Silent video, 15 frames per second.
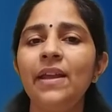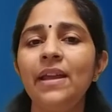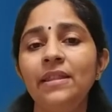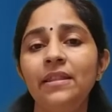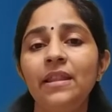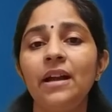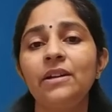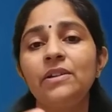in
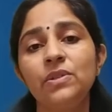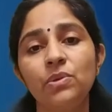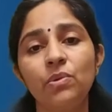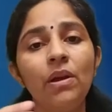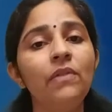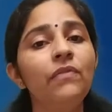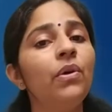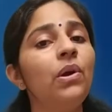that
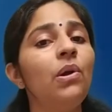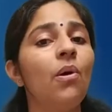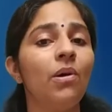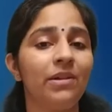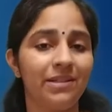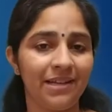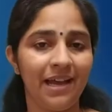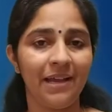soil for a
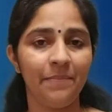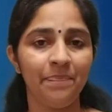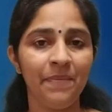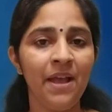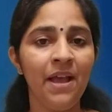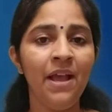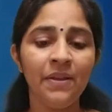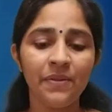long time.
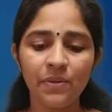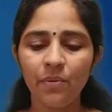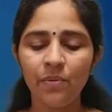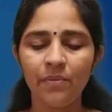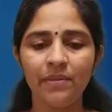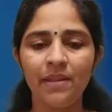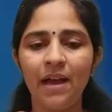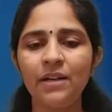So
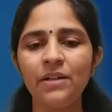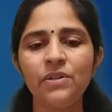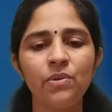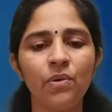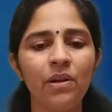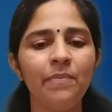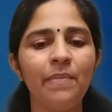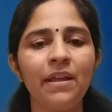that
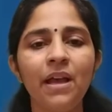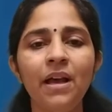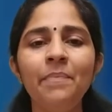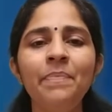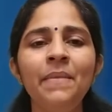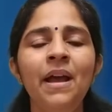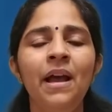soil become